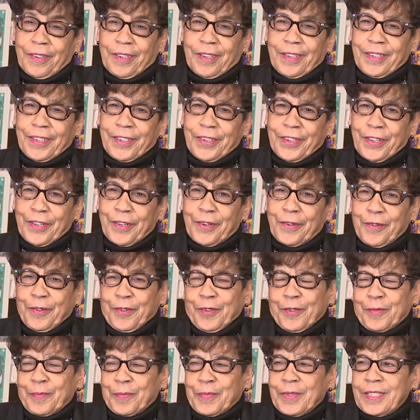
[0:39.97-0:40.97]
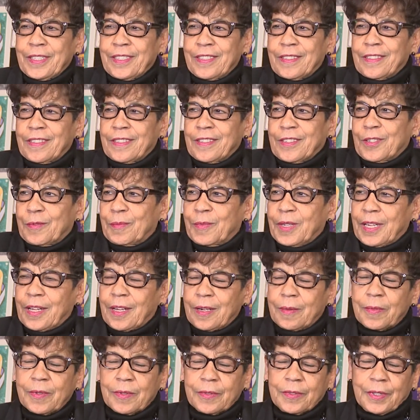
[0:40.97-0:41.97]
you know, of business to be
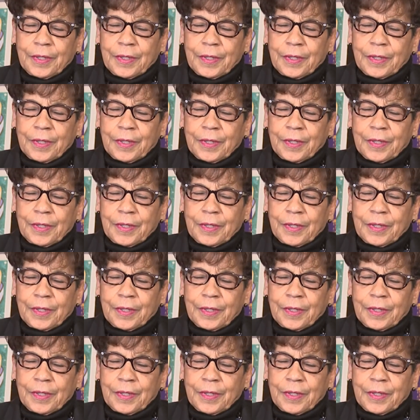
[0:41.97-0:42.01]
able